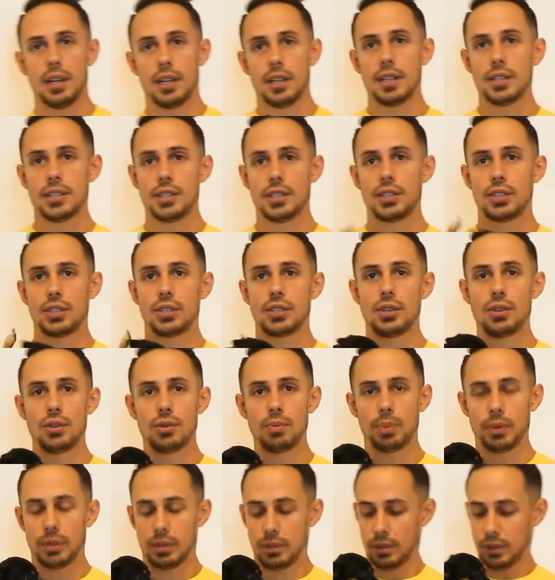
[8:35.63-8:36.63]
This is
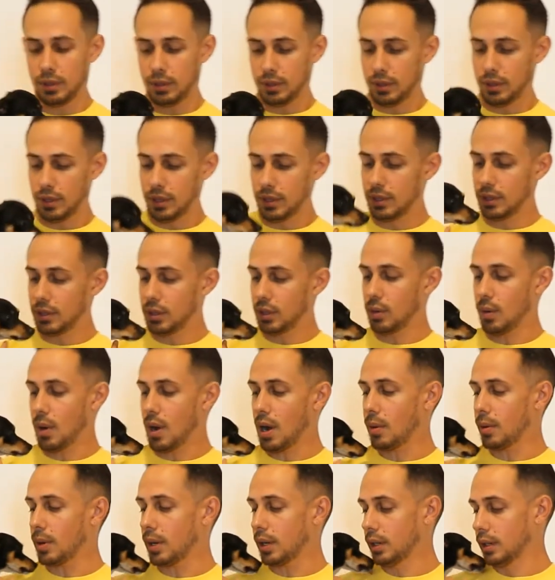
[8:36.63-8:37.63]
Snoop. He's the
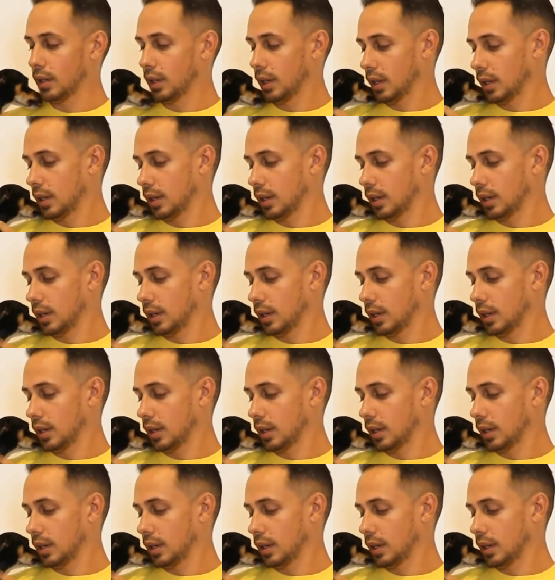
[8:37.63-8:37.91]
Chihuahua.